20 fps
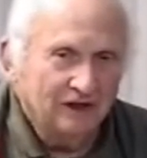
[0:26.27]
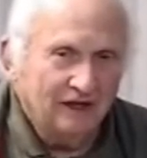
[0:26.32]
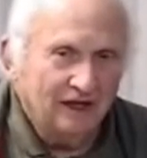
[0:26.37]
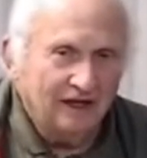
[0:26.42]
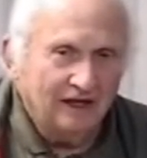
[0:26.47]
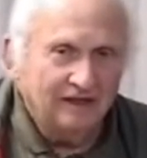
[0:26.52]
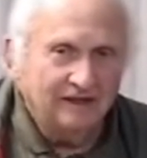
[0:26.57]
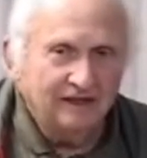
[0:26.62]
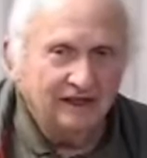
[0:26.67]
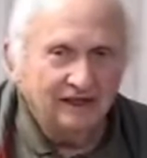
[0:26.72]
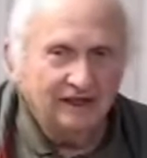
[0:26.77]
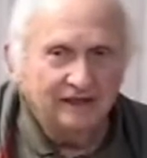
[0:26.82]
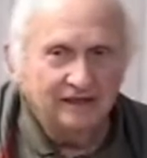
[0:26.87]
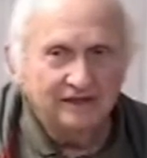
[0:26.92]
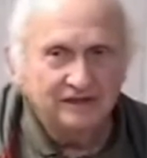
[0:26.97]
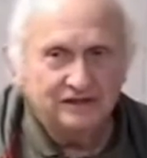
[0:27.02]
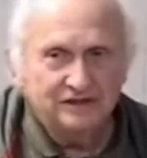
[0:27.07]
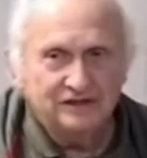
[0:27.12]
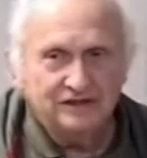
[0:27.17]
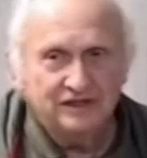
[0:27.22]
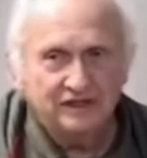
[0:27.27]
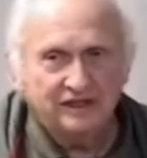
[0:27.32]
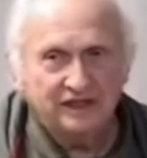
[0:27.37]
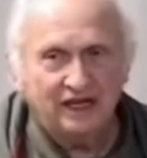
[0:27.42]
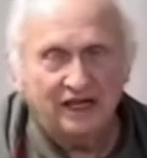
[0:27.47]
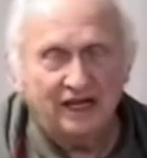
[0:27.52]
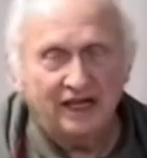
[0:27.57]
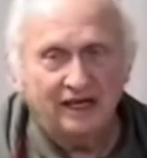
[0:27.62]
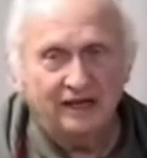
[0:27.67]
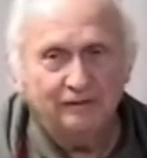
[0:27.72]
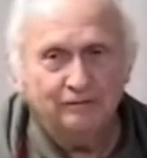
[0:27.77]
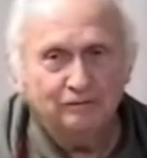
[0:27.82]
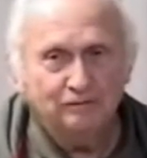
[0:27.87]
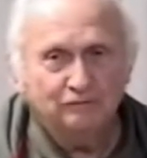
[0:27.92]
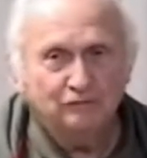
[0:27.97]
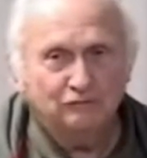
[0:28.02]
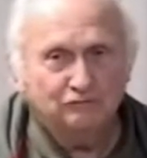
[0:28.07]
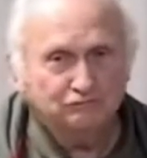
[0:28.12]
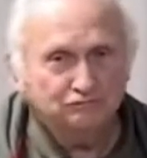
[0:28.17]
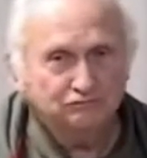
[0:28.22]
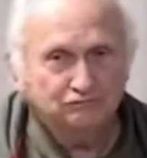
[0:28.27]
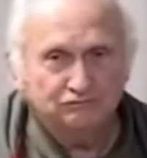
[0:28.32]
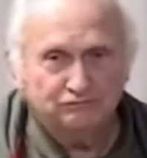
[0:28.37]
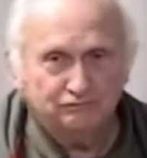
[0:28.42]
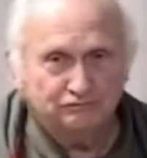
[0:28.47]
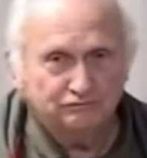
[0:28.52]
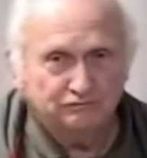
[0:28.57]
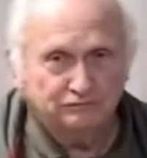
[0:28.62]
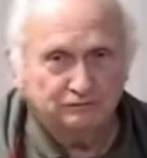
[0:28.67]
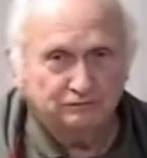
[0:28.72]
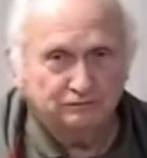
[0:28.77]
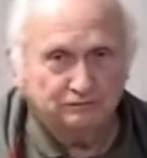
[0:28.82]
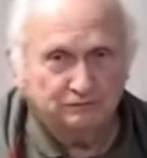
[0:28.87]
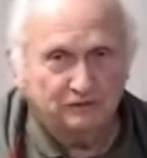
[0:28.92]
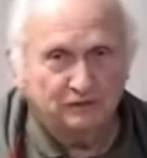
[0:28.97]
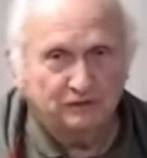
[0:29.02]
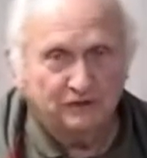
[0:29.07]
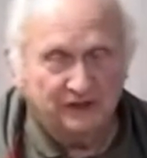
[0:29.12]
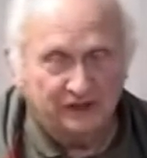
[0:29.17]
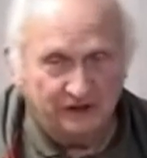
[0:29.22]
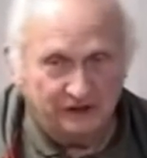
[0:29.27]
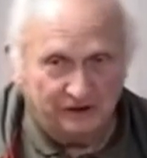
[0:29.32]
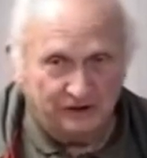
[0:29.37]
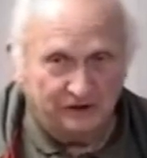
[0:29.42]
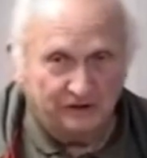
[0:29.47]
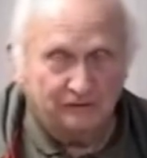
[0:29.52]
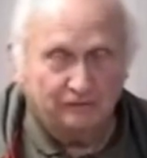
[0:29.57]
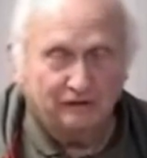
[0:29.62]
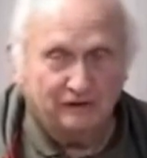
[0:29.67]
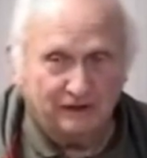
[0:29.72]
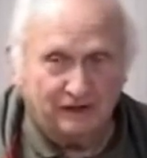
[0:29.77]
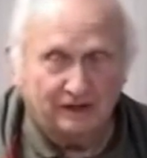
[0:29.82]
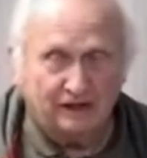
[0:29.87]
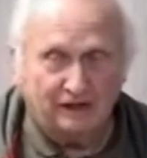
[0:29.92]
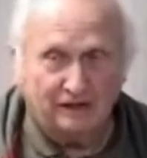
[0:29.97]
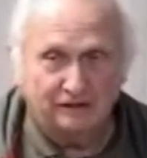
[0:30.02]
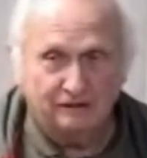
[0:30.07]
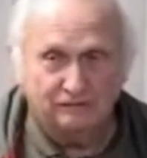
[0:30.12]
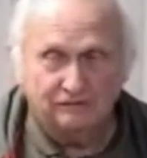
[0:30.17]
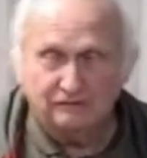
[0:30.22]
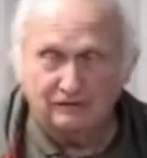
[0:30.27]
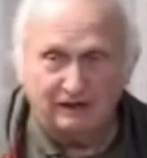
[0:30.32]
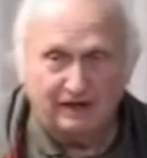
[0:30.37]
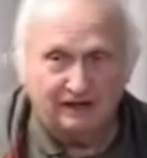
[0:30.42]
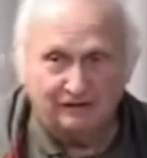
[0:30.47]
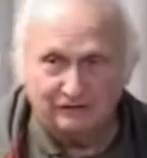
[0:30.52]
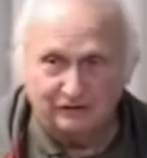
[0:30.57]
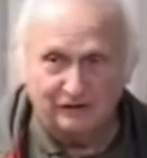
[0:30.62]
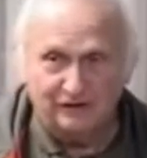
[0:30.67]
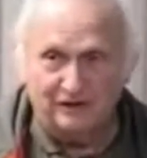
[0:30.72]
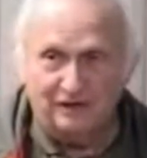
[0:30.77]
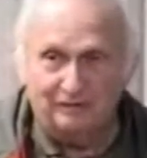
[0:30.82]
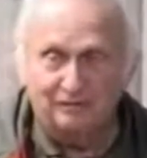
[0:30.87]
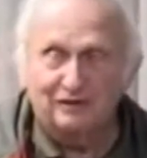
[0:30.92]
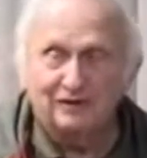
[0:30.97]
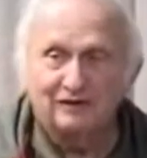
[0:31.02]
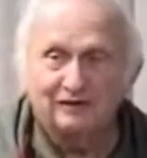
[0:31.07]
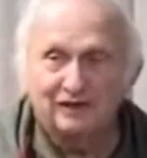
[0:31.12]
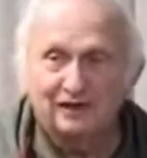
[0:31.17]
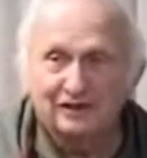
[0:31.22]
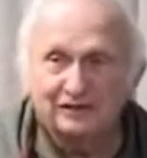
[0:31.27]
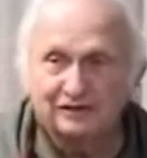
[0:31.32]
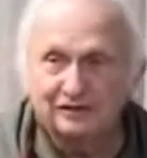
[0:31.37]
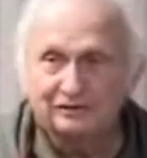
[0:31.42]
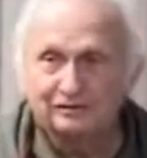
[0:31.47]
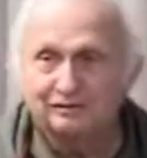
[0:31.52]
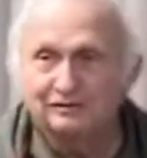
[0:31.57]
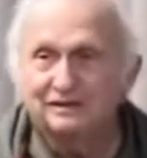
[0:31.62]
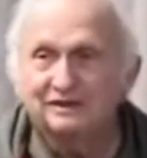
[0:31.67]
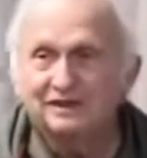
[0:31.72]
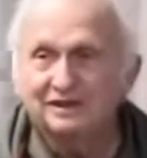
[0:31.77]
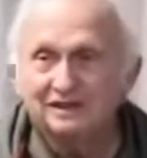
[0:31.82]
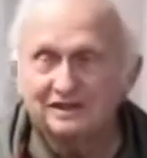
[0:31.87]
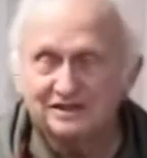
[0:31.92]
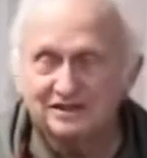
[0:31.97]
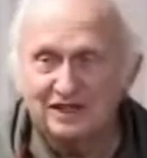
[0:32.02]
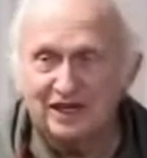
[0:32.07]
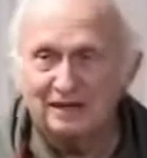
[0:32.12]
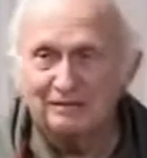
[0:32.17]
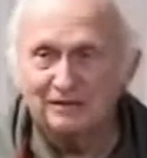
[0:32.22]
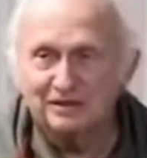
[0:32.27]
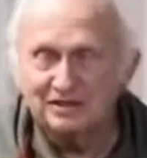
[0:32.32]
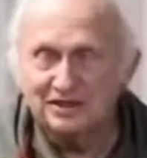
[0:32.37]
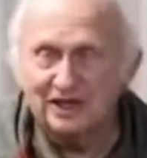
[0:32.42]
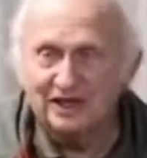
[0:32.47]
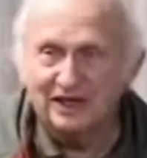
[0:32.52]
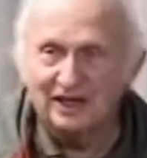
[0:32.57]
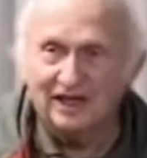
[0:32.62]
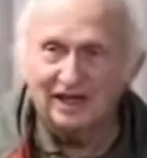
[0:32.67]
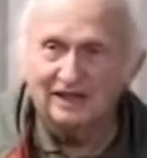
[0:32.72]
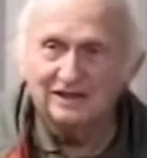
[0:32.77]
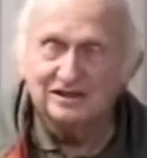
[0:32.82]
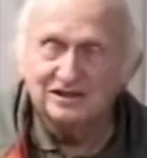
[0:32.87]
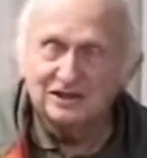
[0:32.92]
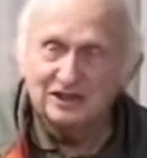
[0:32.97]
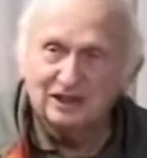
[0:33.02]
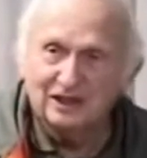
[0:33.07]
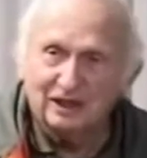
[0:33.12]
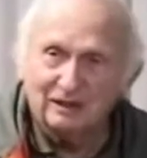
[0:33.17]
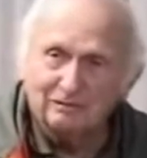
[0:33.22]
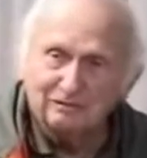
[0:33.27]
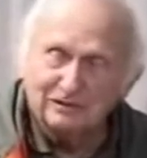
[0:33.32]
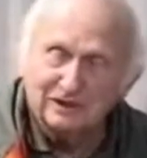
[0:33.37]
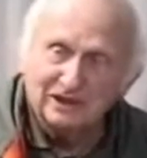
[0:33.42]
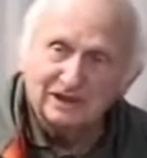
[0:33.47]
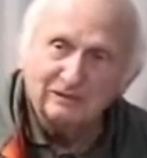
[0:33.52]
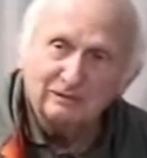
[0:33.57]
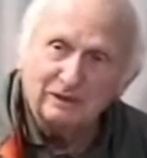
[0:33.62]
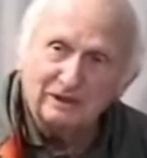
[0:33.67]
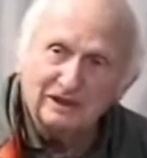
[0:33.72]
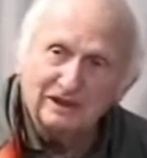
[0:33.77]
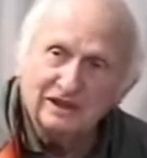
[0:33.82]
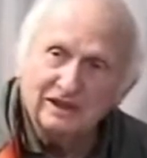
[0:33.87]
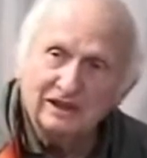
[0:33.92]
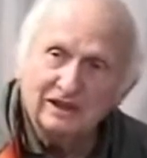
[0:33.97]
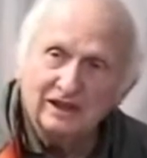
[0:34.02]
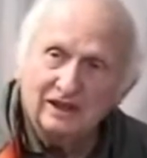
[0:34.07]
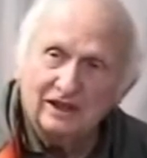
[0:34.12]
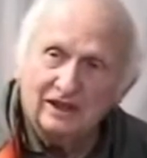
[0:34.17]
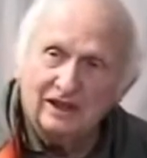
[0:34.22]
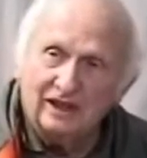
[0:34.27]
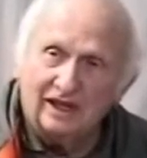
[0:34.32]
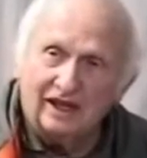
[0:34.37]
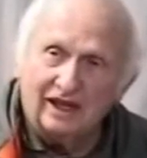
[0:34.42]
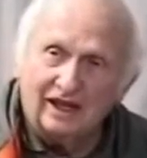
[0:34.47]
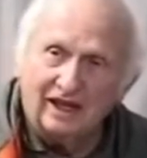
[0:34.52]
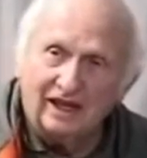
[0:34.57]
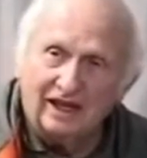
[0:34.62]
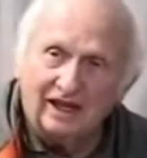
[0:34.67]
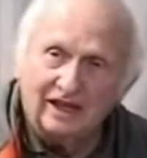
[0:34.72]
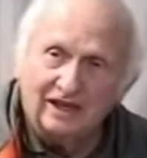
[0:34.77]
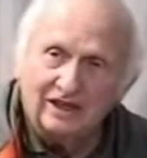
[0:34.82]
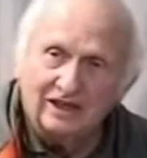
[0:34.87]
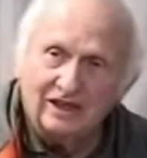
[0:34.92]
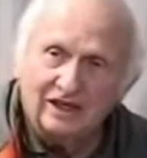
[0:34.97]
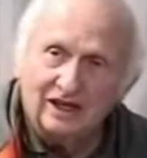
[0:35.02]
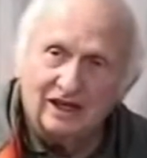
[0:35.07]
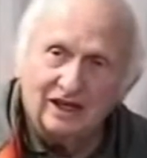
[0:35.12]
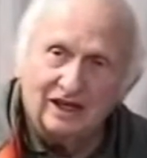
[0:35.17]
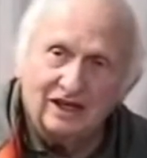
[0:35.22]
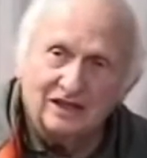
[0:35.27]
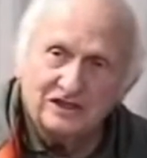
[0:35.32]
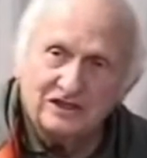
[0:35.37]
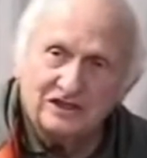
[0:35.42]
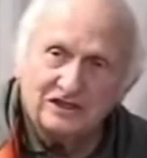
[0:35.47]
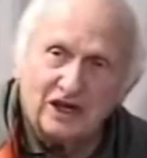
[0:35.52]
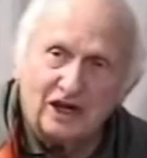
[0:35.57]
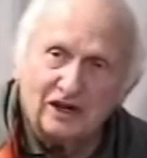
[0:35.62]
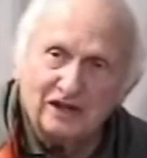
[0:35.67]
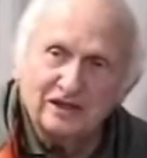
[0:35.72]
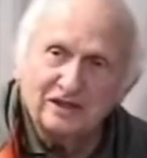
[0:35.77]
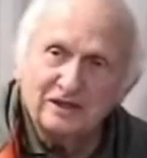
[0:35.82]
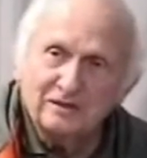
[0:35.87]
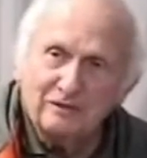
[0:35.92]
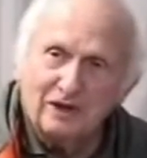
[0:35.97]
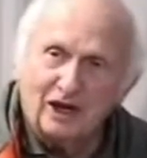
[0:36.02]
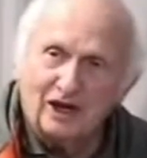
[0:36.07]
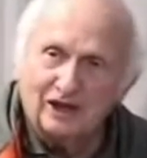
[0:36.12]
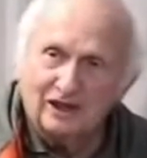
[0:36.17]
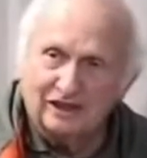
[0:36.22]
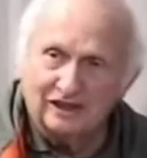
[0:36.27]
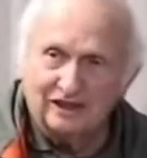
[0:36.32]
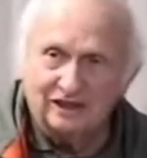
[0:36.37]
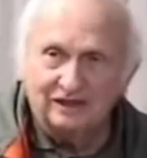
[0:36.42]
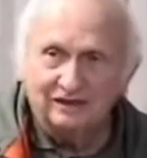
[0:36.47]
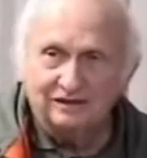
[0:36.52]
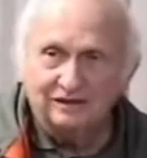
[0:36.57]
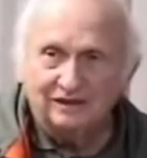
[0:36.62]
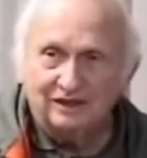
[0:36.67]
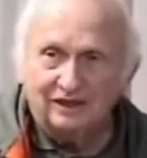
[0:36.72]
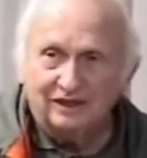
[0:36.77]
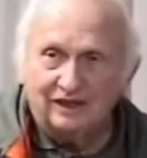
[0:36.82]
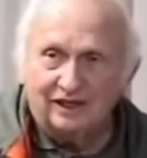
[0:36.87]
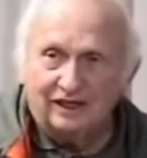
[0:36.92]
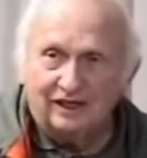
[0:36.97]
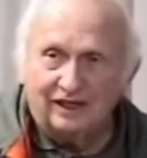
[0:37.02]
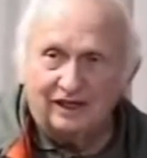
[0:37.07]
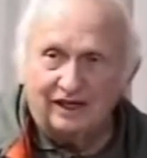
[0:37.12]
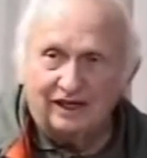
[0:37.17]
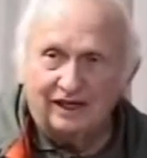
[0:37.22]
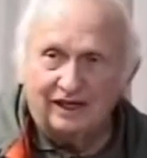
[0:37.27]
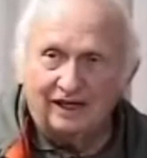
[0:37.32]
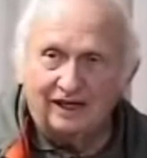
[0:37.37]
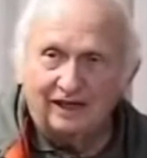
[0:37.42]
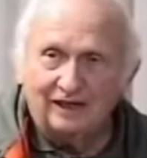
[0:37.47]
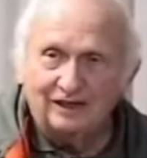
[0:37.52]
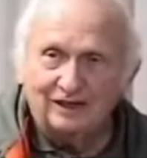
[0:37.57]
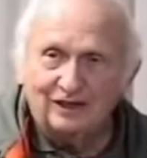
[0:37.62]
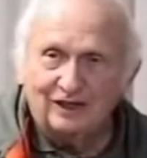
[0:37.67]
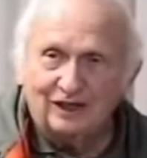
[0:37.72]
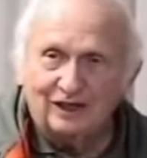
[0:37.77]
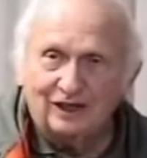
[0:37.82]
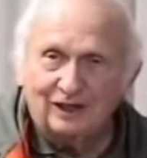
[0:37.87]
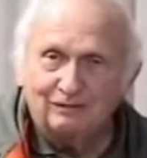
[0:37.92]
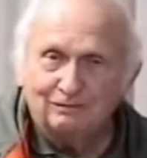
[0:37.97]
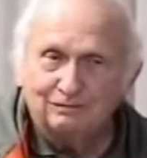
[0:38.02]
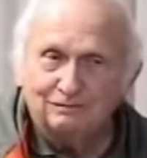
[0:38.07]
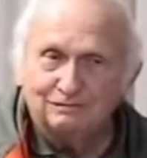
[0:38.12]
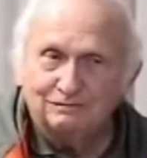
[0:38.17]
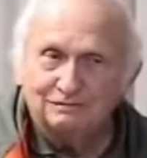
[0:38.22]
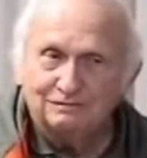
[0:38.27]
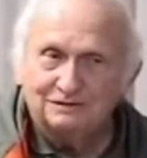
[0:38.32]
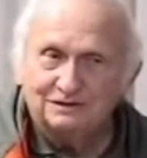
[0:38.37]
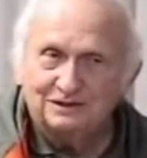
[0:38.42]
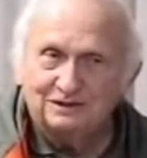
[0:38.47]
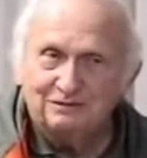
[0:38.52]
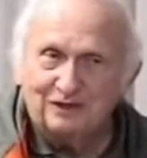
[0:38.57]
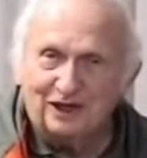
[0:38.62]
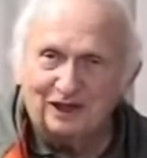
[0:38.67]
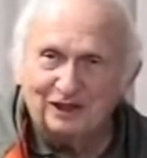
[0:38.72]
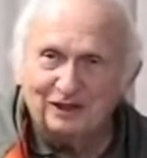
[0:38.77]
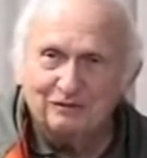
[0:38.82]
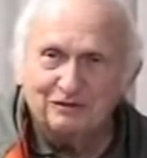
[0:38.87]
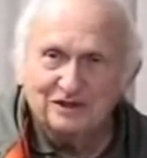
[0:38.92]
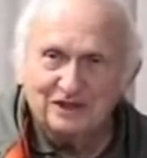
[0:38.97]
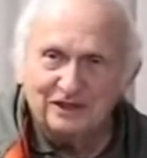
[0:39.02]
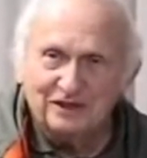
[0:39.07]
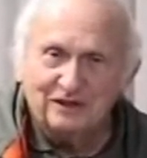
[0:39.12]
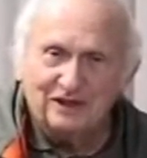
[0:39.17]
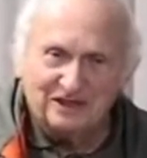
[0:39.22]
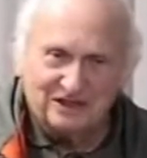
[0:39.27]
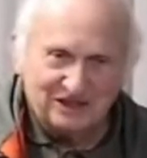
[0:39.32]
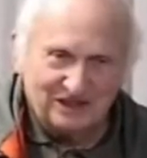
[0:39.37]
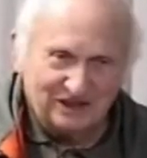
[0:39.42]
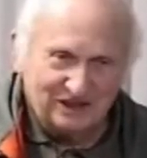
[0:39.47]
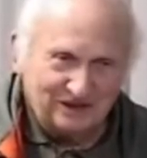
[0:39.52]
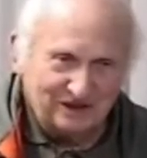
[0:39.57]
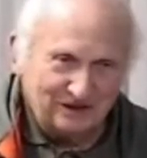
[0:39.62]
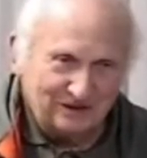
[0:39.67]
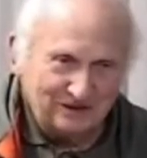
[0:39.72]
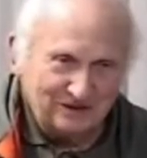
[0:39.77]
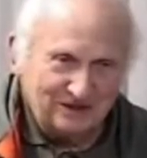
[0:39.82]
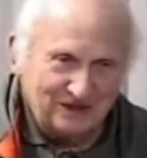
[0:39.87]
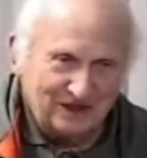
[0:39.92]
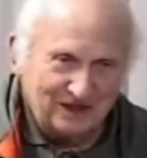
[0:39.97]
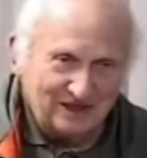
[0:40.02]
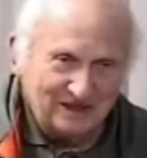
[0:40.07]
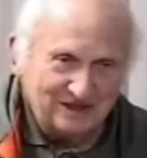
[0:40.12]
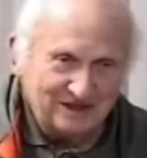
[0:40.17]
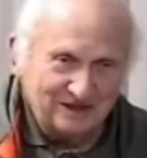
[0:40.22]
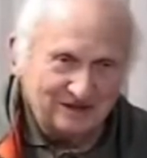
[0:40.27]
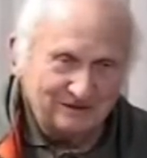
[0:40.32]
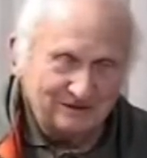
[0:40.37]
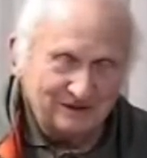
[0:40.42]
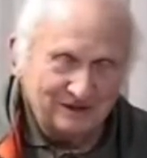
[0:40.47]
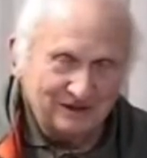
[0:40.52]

and then she came here when, after a number of other assignments I had, and she accompanied me. And uh, she started in the market, and uh, the market was interesting in those days. It,